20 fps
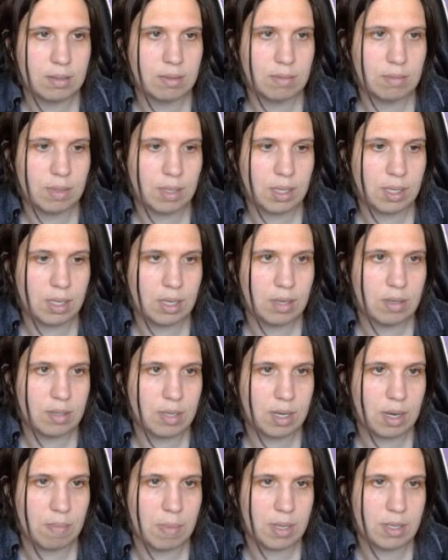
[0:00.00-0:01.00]
We can use
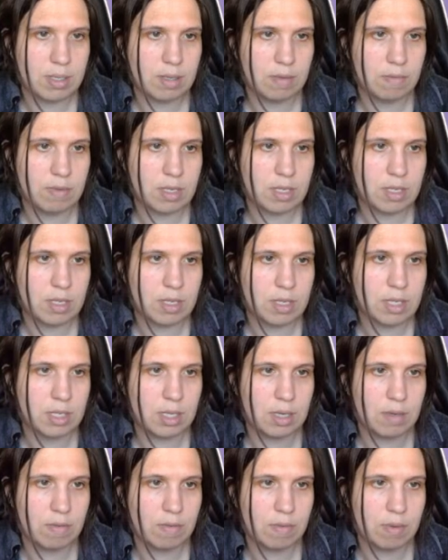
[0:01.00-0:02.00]
an emissive to tint
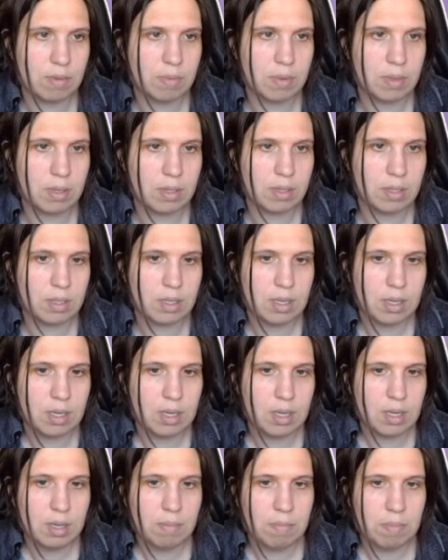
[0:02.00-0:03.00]
it if we want,
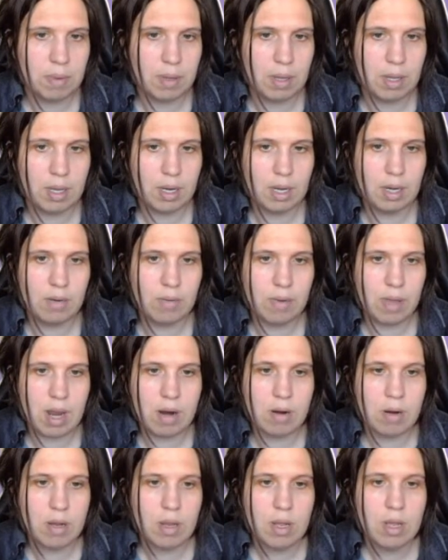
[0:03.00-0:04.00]
but I don't
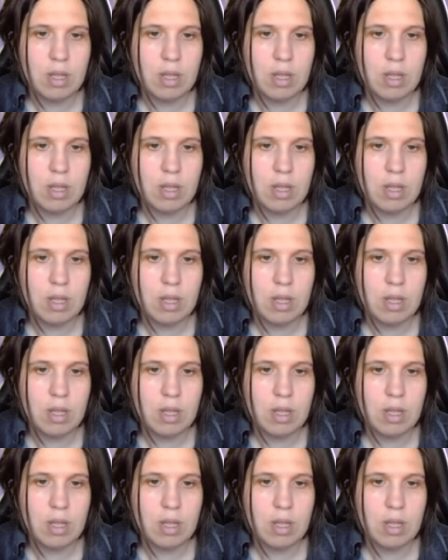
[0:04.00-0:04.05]
care.